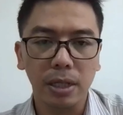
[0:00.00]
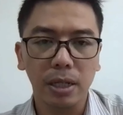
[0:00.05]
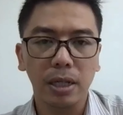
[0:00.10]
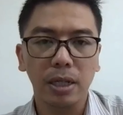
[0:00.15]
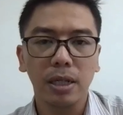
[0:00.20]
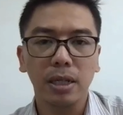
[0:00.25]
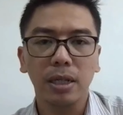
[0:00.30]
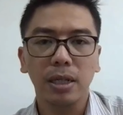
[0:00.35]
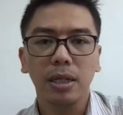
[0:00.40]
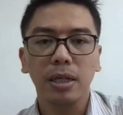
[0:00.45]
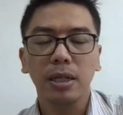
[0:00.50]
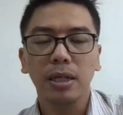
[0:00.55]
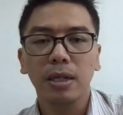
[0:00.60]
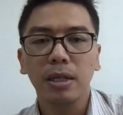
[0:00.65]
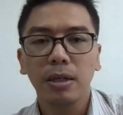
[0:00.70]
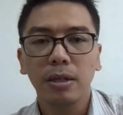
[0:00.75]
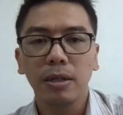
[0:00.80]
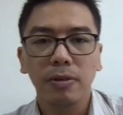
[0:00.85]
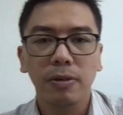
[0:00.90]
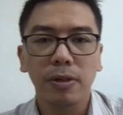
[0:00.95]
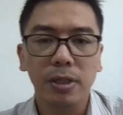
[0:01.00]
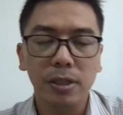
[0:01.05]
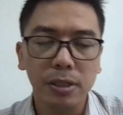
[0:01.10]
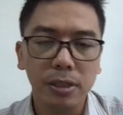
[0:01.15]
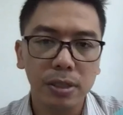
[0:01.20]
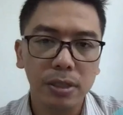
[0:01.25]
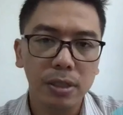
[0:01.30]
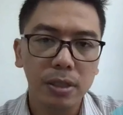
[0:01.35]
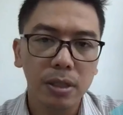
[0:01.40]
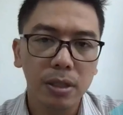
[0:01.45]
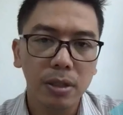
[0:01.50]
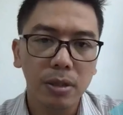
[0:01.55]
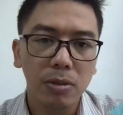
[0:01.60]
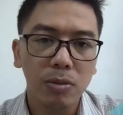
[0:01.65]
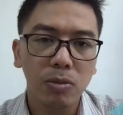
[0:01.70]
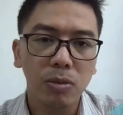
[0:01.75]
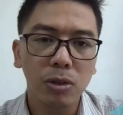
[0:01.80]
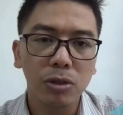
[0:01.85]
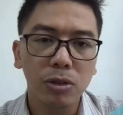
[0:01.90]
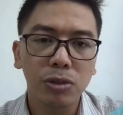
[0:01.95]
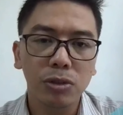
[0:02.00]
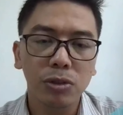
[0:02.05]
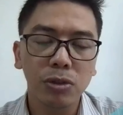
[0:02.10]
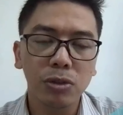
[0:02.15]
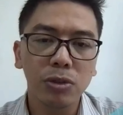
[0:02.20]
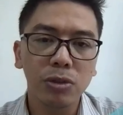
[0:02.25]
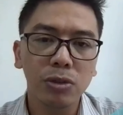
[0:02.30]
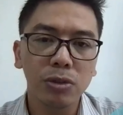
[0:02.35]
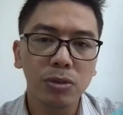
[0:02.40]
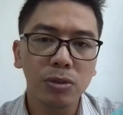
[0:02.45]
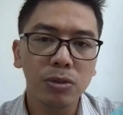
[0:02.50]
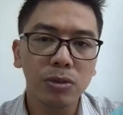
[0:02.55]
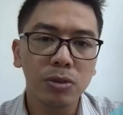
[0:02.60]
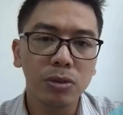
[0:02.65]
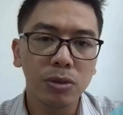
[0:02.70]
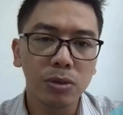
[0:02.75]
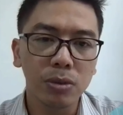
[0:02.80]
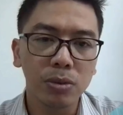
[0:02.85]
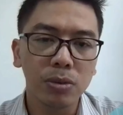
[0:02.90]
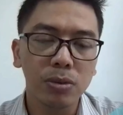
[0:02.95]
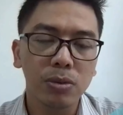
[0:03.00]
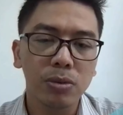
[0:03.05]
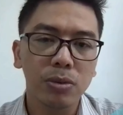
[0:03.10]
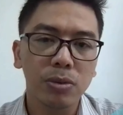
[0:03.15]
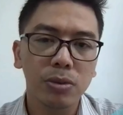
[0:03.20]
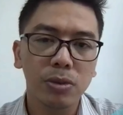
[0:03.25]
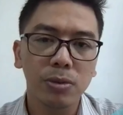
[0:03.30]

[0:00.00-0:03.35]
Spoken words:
Okay, first, what should you do